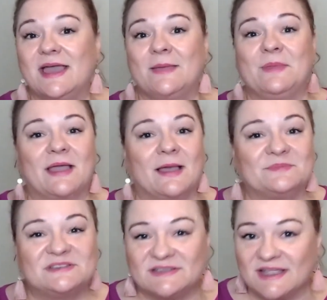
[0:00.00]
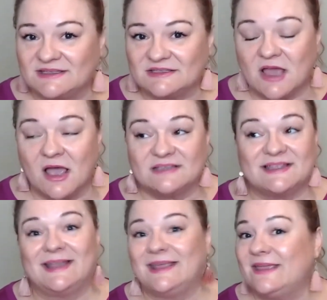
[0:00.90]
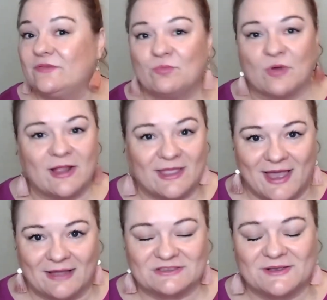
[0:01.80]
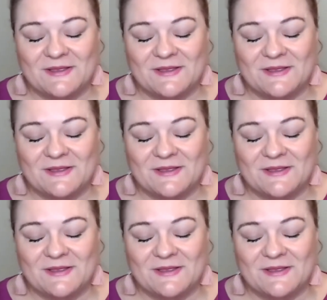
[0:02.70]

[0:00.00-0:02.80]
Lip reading: and become sensitized and even break out.